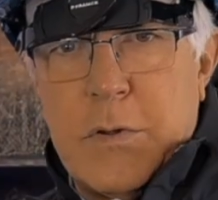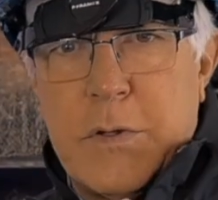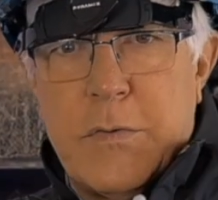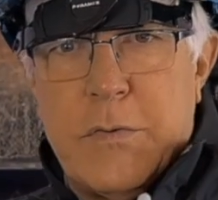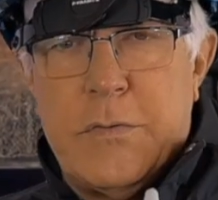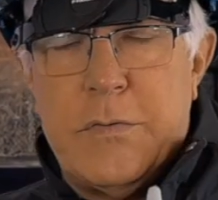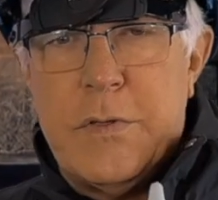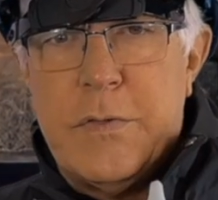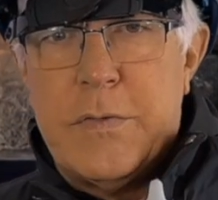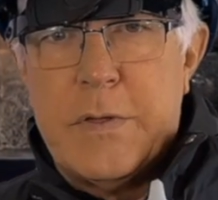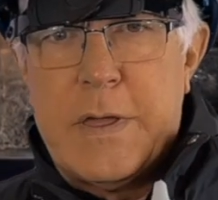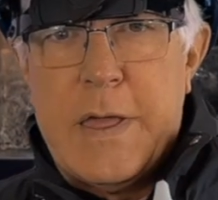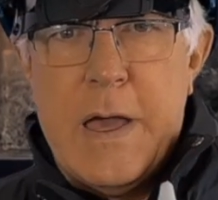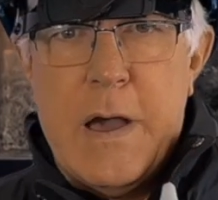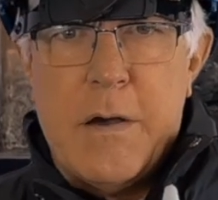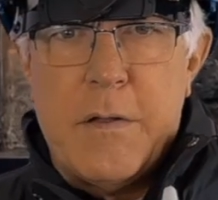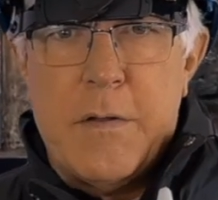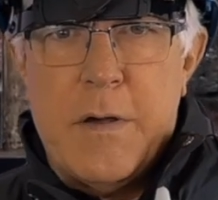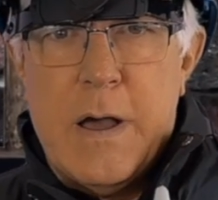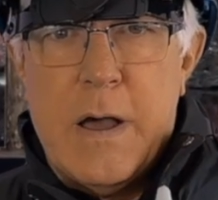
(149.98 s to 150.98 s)
can see the
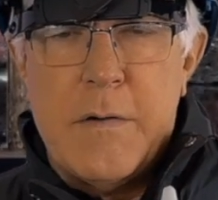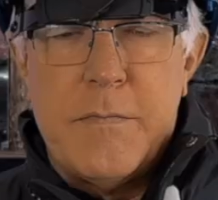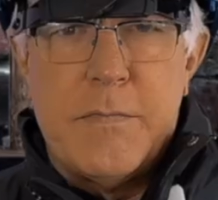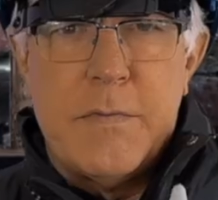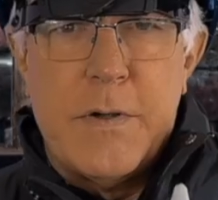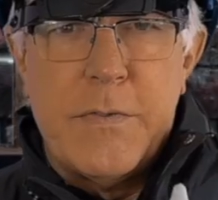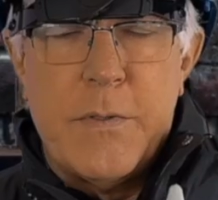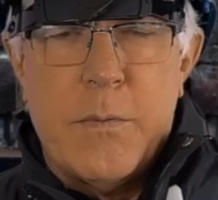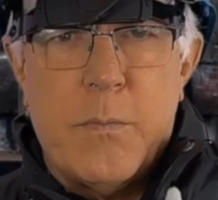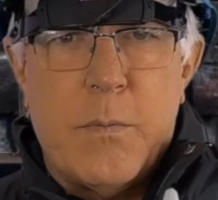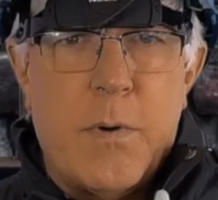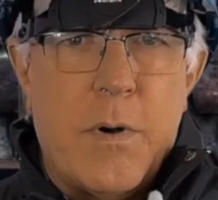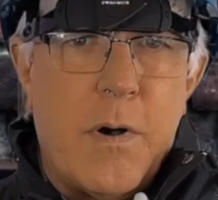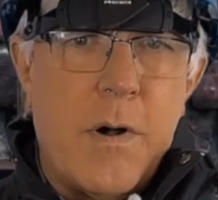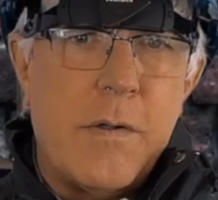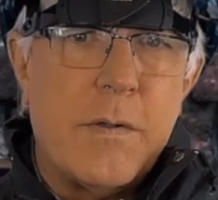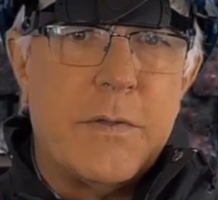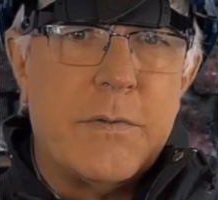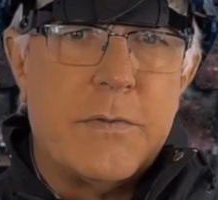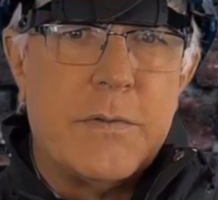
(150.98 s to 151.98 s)
count off on the
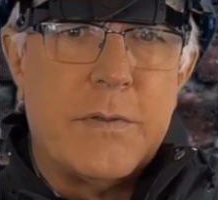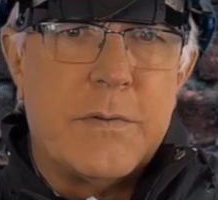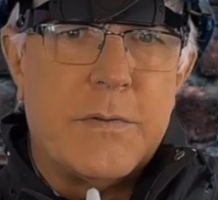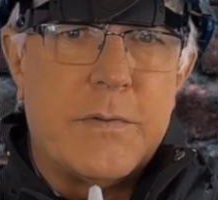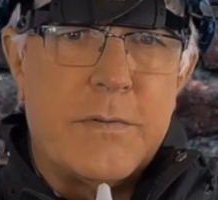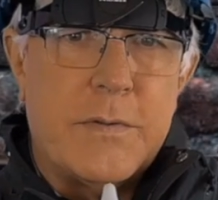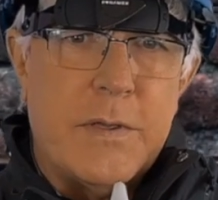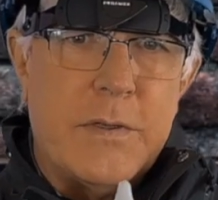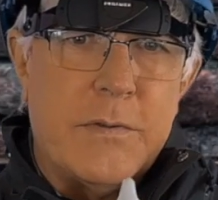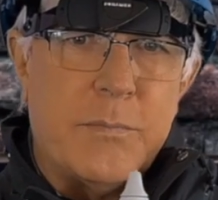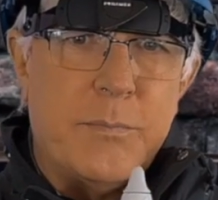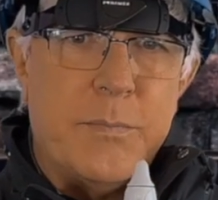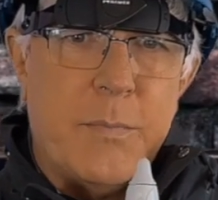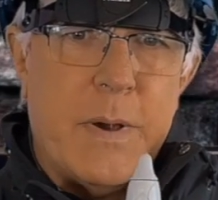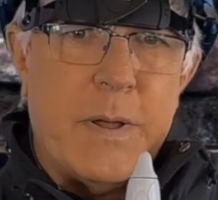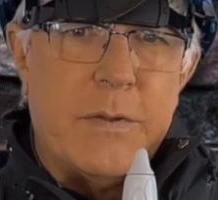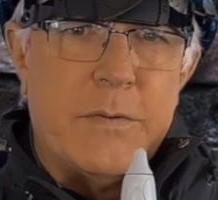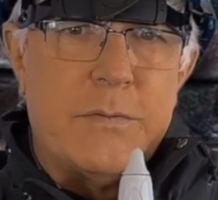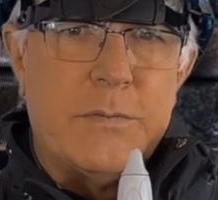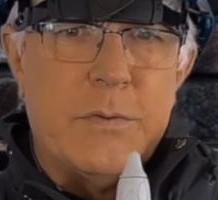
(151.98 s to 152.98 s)
wall as it says
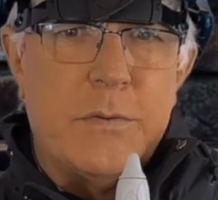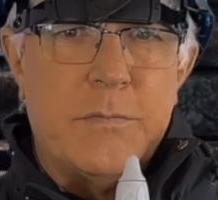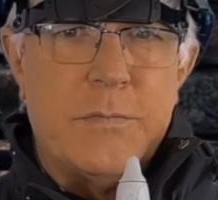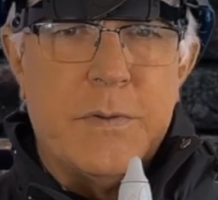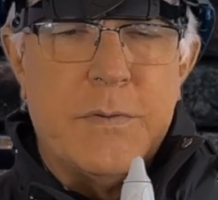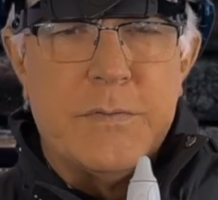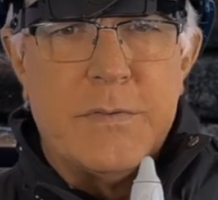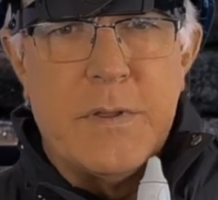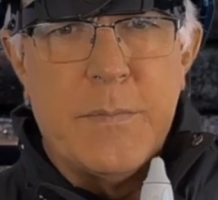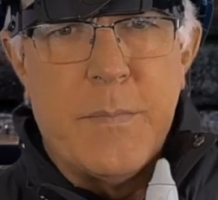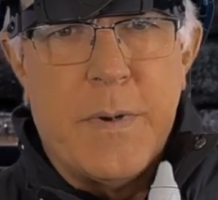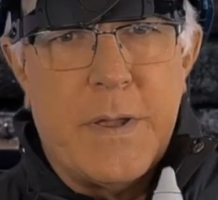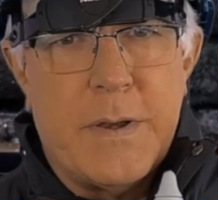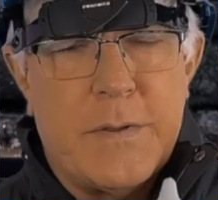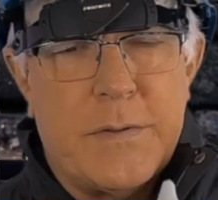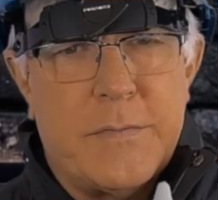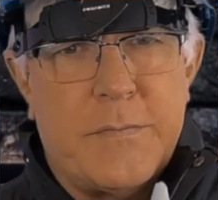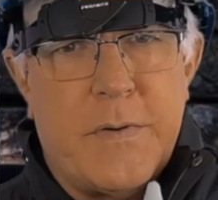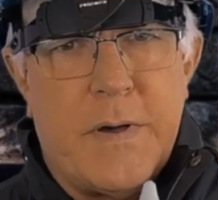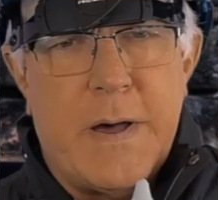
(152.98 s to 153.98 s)
minus 250,
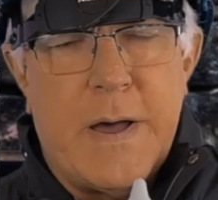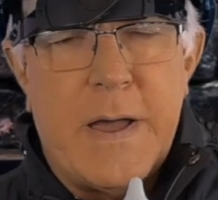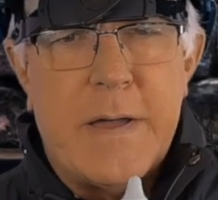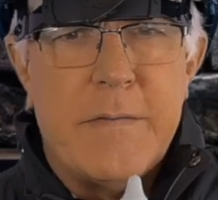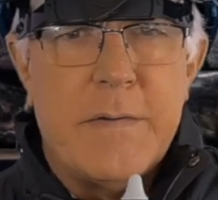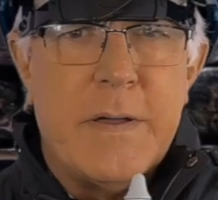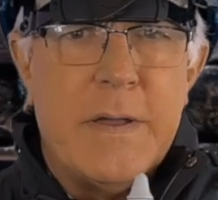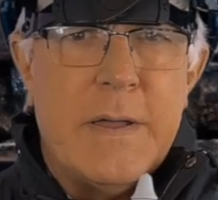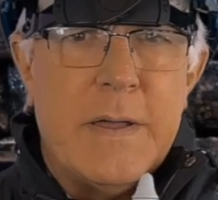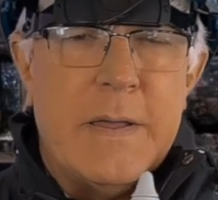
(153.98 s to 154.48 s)
minus 5.